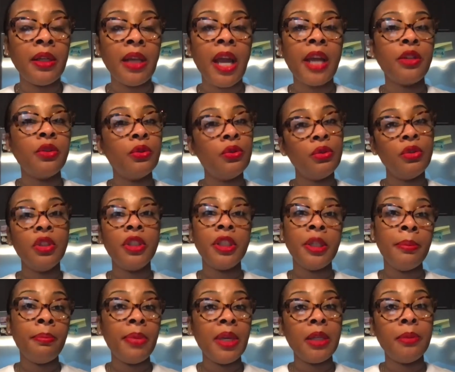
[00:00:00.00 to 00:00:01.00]
like, ooh, look at
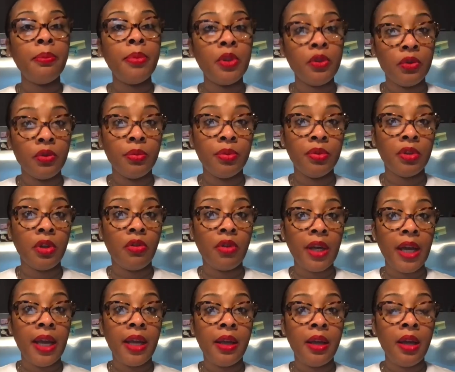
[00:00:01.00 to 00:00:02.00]
them big boobs,
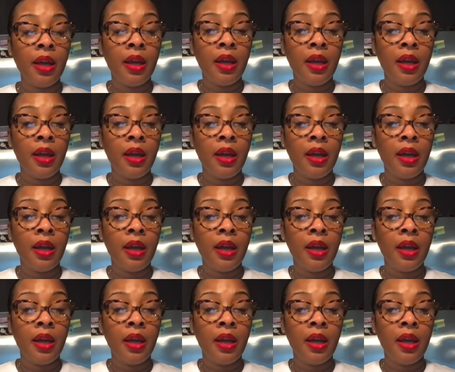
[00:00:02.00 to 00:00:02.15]
okay?